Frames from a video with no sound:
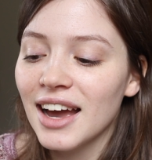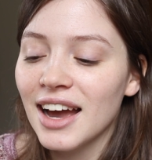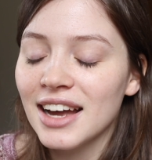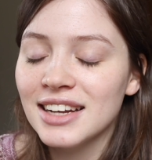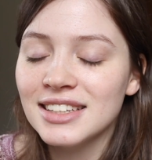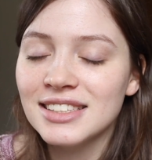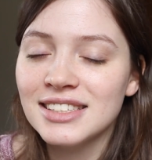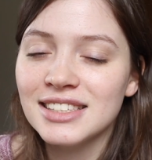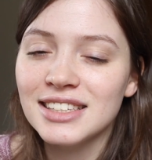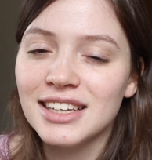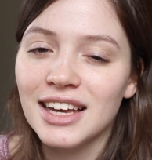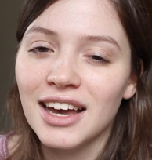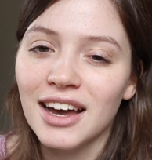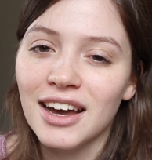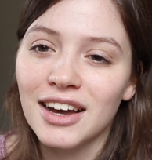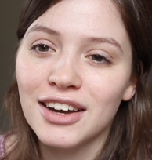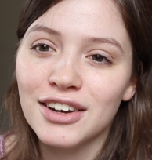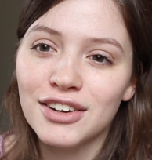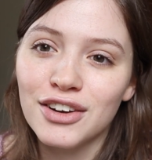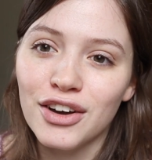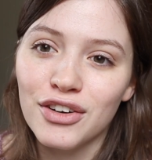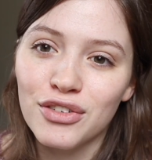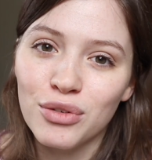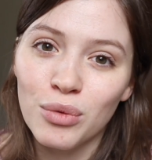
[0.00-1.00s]

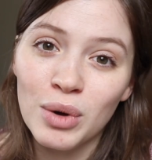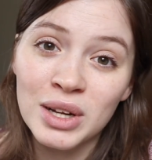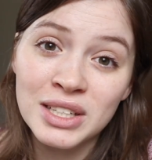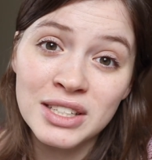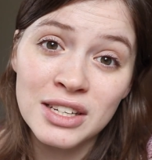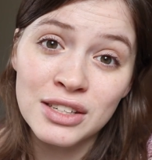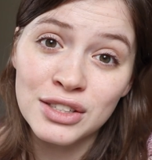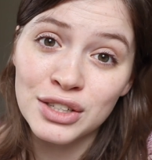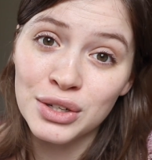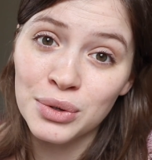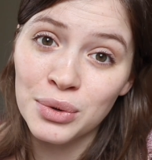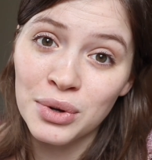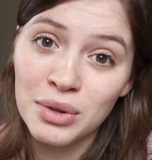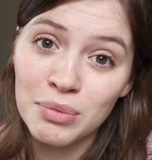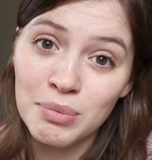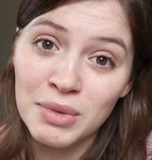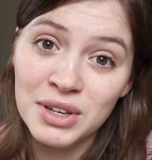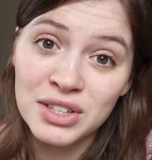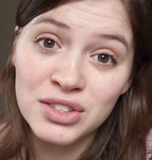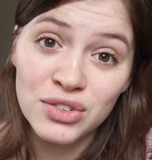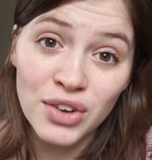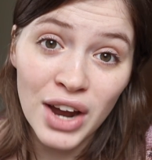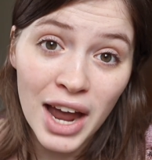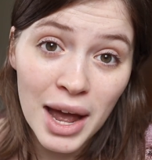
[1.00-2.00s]
idea of what to do with my
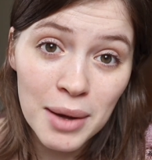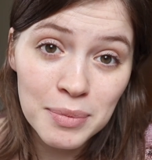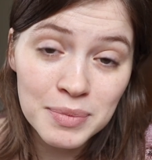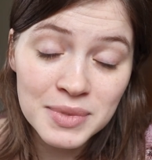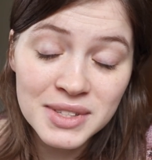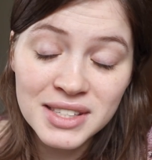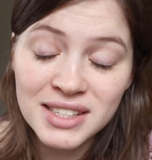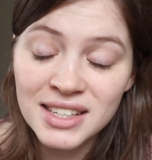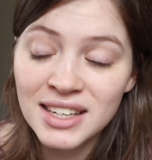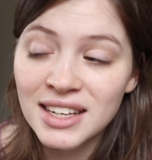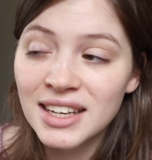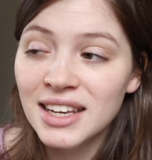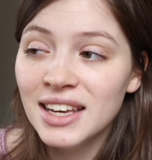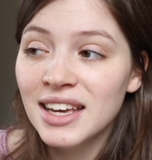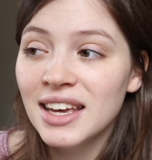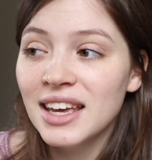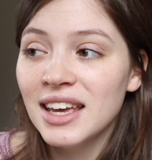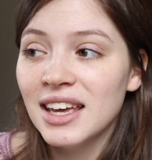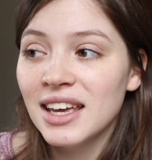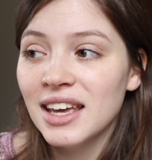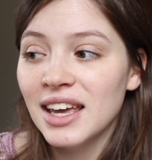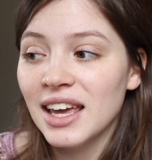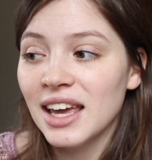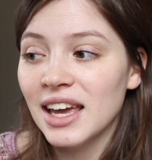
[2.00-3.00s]
scraps.
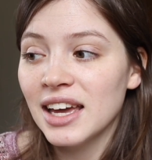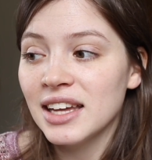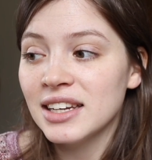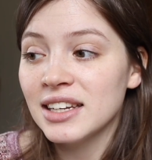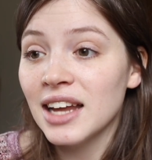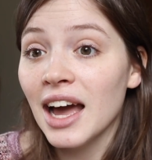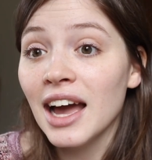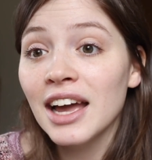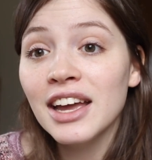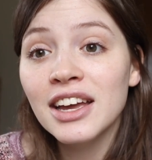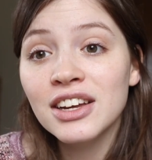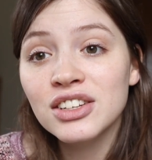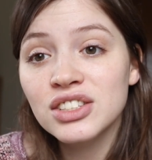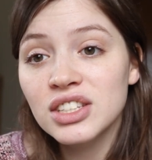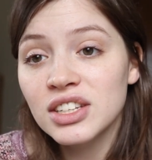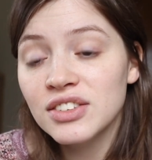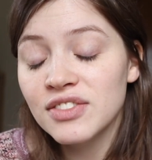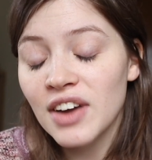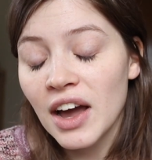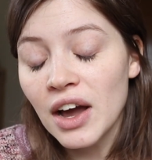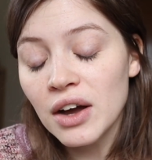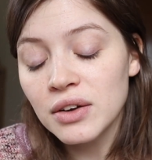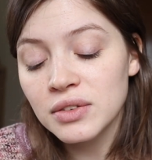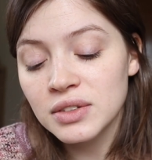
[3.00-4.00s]
And I actually
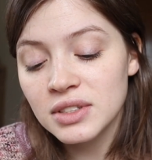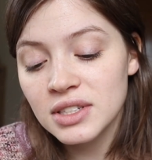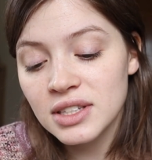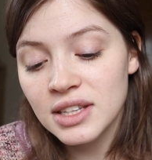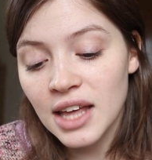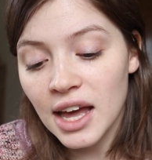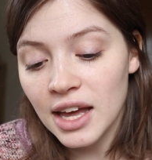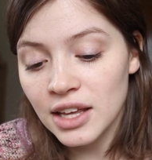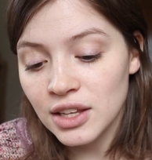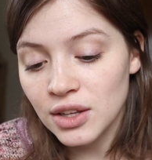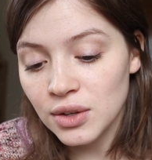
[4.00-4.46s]
found that